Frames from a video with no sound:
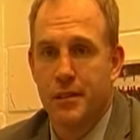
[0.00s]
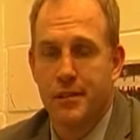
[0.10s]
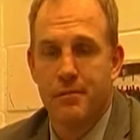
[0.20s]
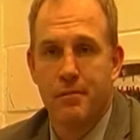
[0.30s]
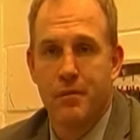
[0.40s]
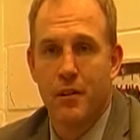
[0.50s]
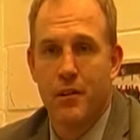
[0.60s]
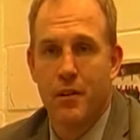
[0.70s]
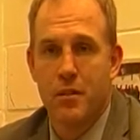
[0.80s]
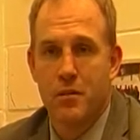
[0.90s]

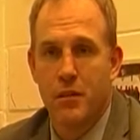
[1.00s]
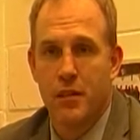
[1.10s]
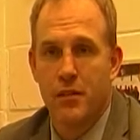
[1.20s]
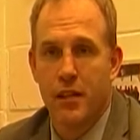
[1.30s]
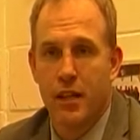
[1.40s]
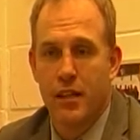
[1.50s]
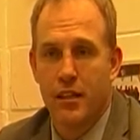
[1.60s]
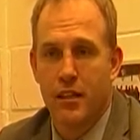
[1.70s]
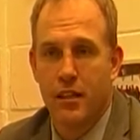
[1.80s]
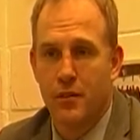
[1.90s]
And once we do
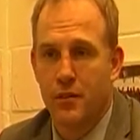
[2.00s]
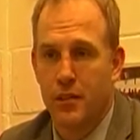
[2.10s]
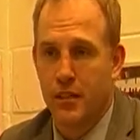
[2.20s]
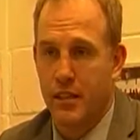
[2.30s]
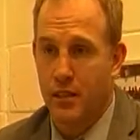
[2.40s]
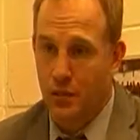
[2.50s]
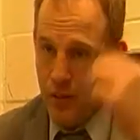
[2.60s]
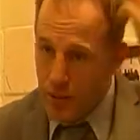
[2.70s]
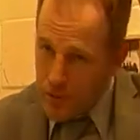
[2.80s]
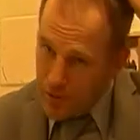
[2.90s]
that, I think we're right there.
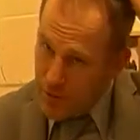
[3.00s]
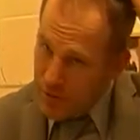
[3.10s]
We